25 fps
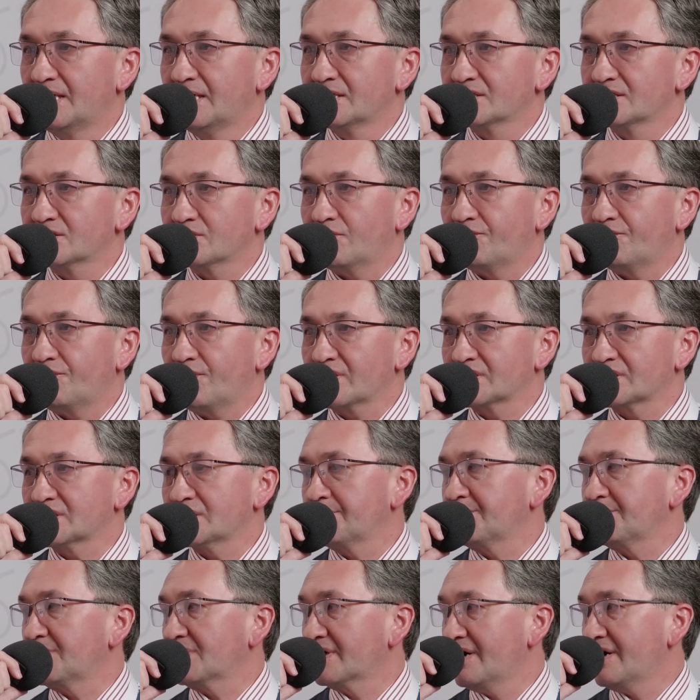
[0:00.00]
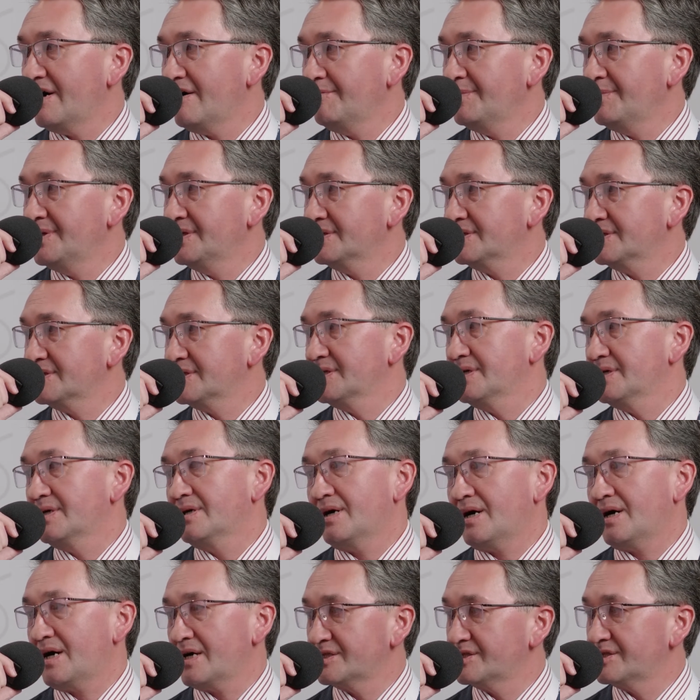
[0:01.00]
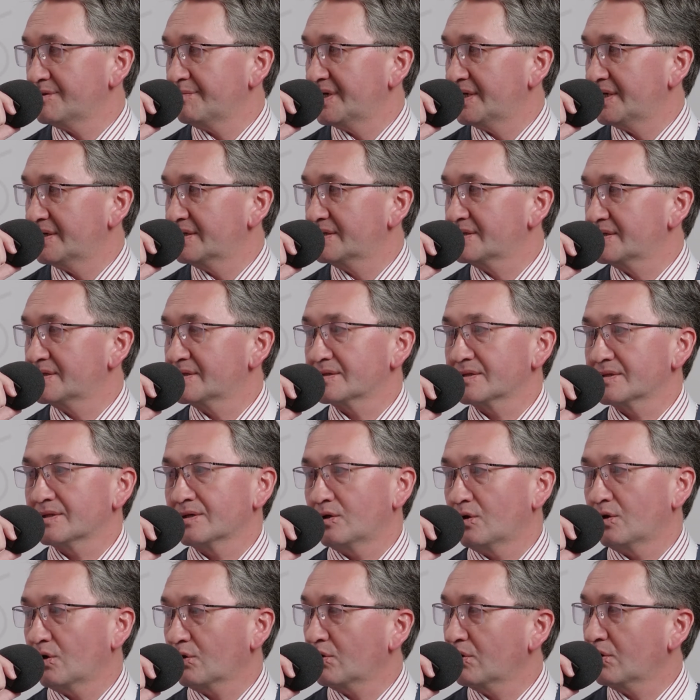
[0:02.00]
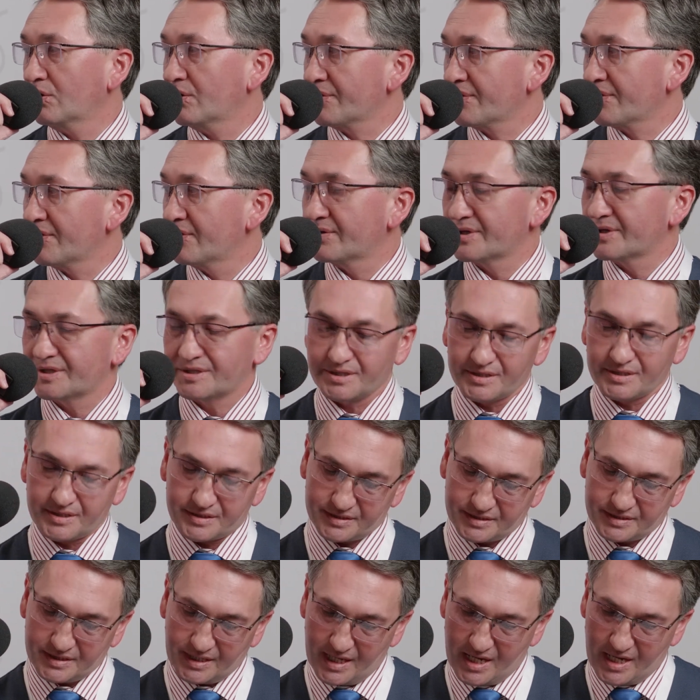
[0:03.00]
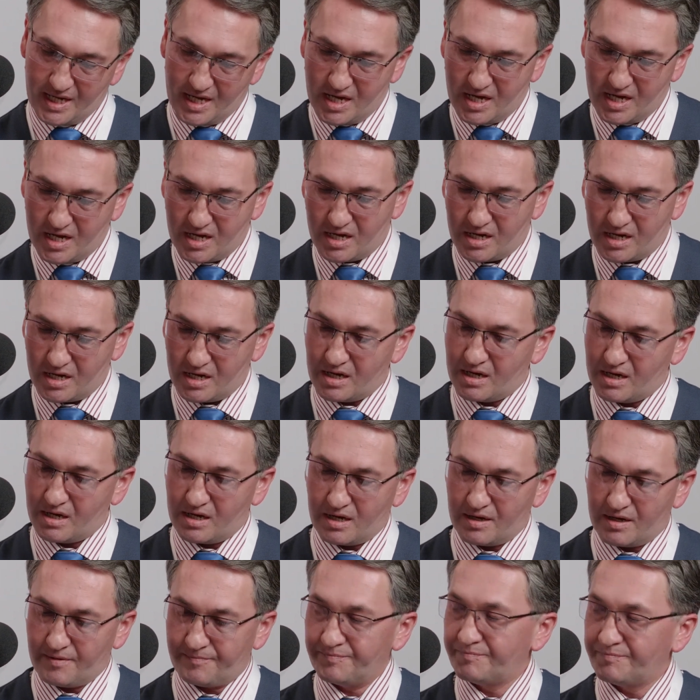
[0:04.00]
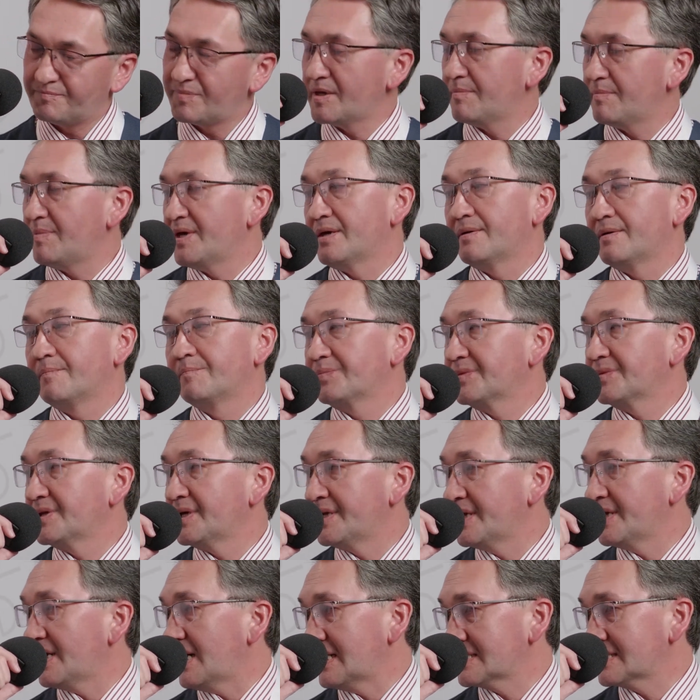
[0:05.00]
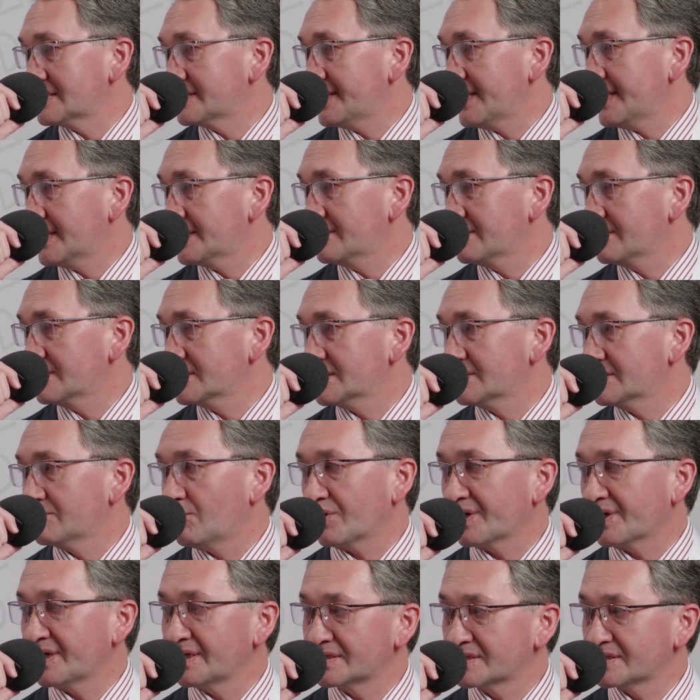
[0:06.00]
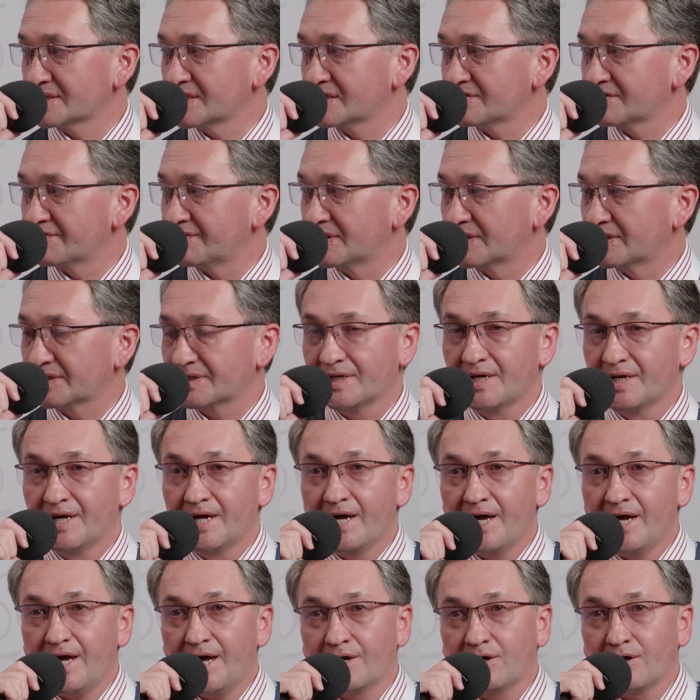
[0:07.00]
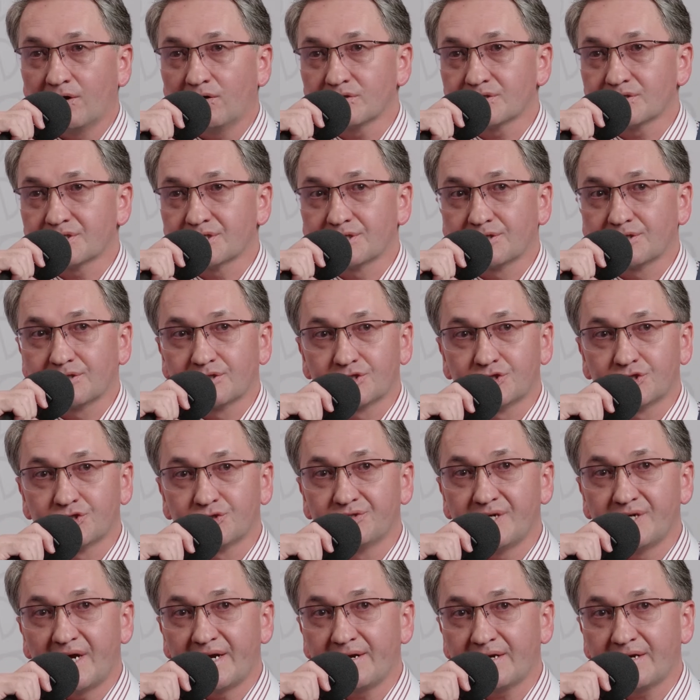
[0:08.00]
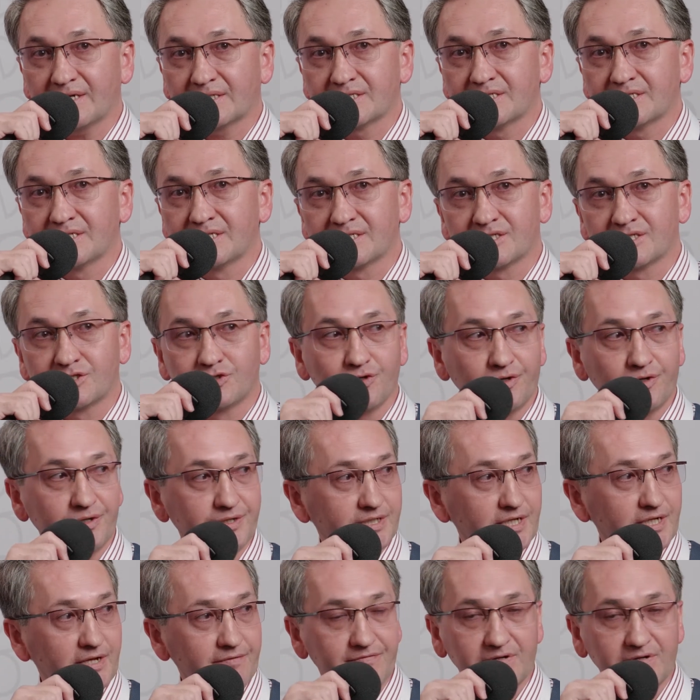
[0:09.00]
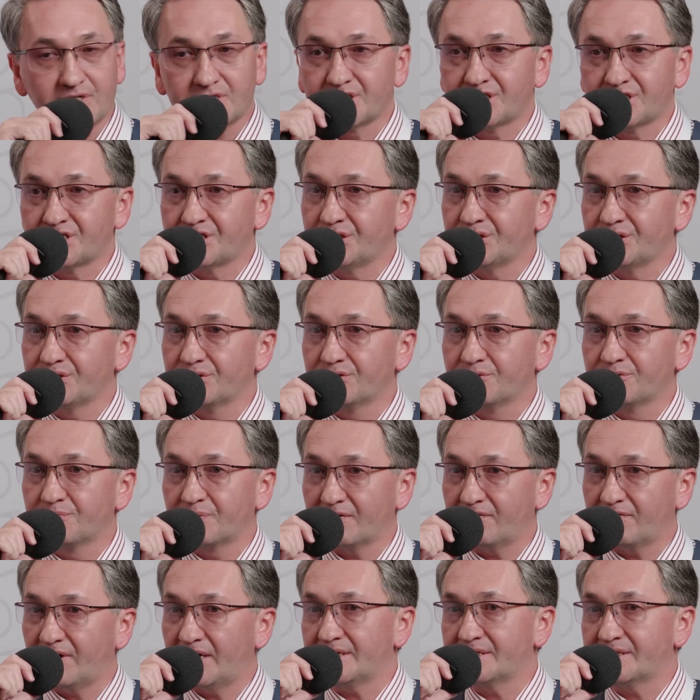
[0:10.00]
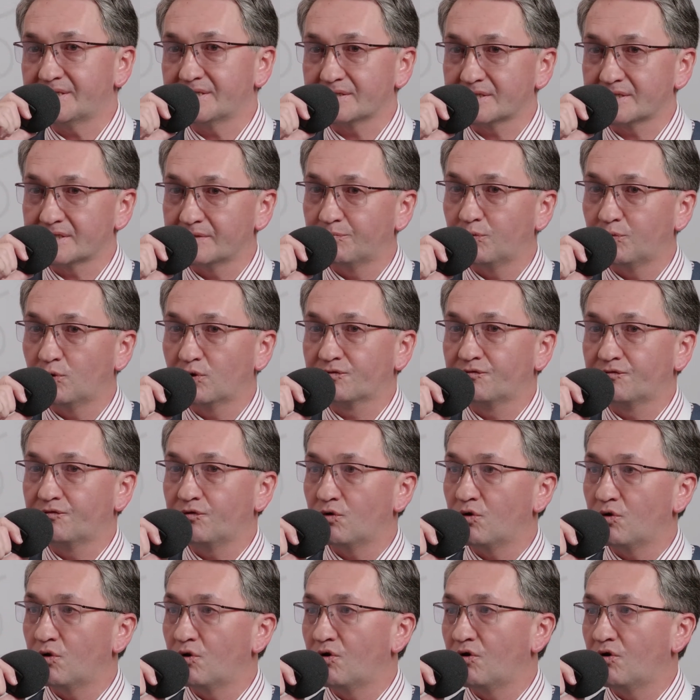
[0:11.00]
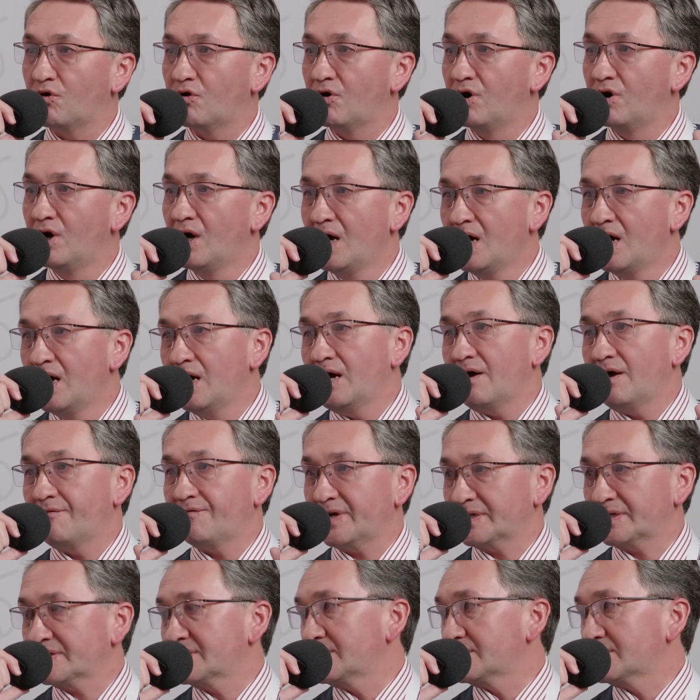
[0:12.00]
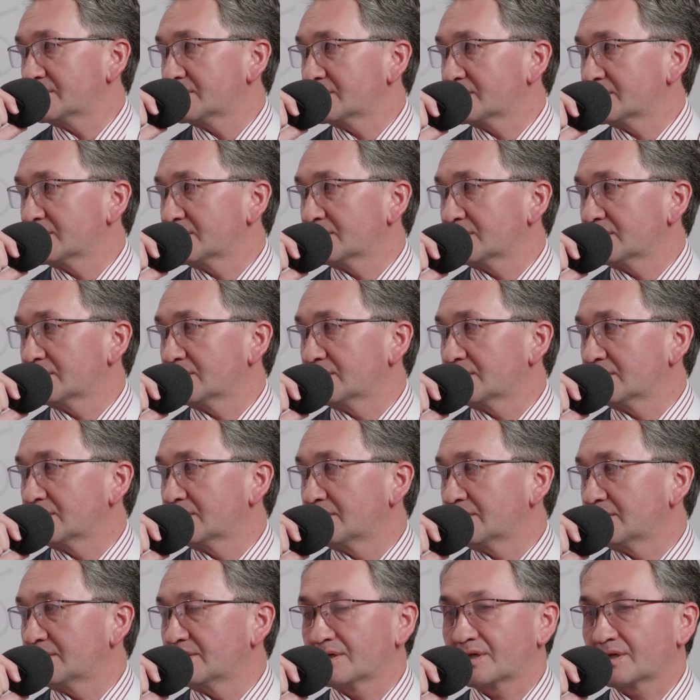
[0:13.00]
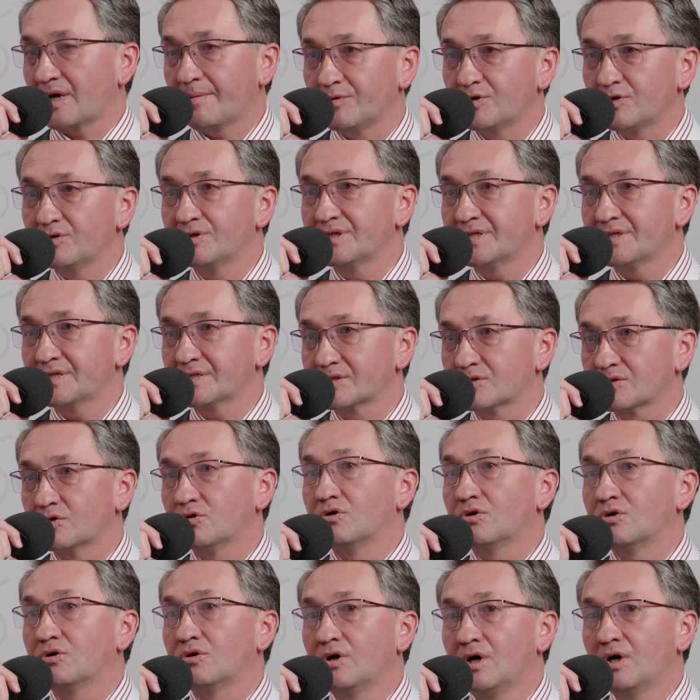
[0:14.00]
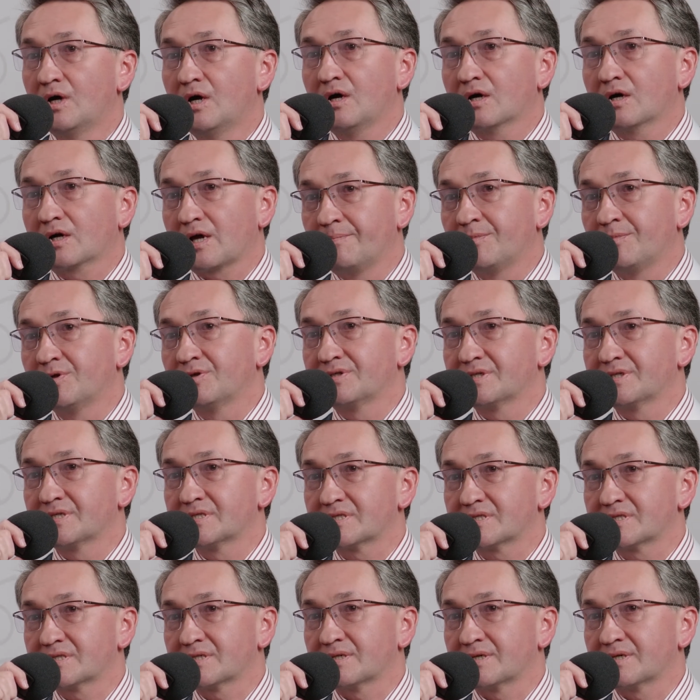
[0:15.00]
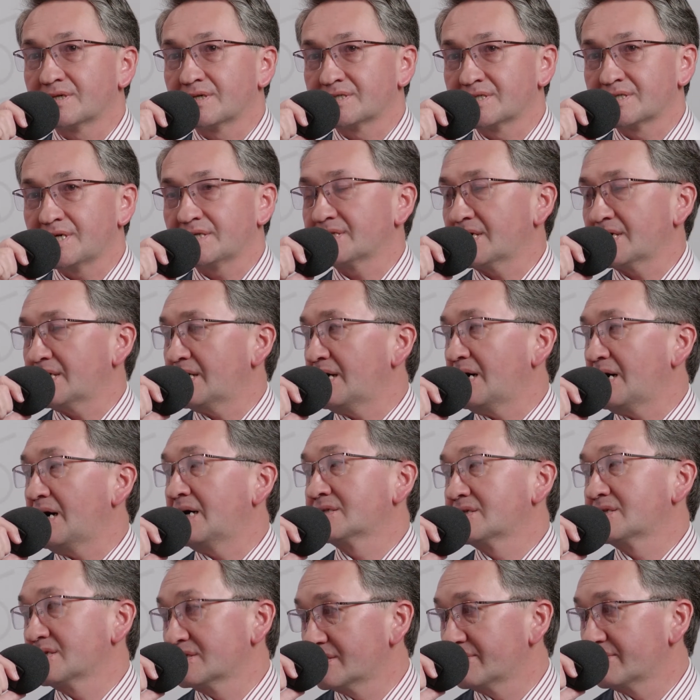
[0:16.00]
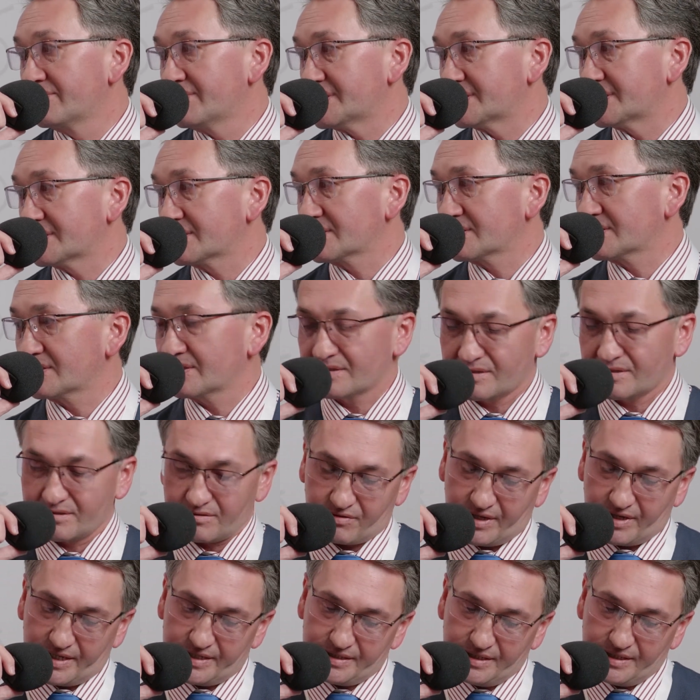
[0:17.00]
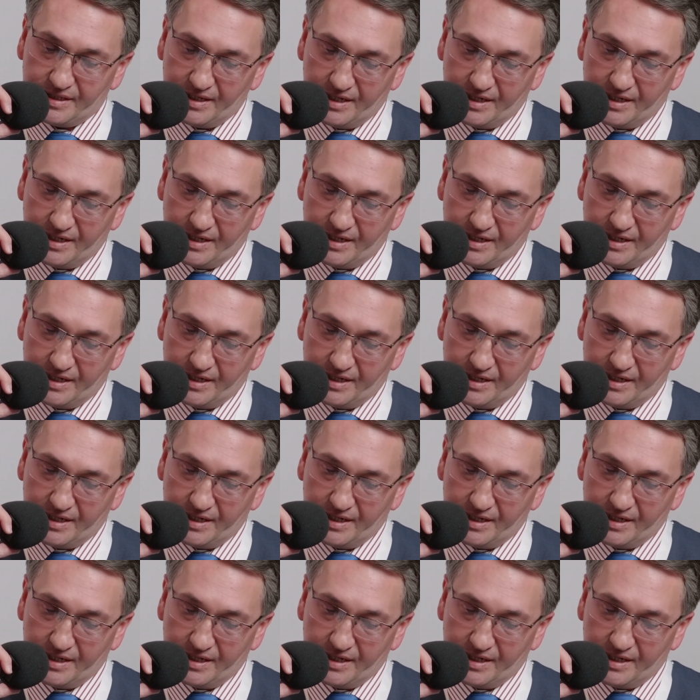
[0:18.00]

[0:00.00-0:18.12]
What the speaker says: So, for example, government, Hydromet, local authorities, maybe any other actors working in this field, and also to direct these joint efforts to provide support for affected communities or communities that are under the risks, right?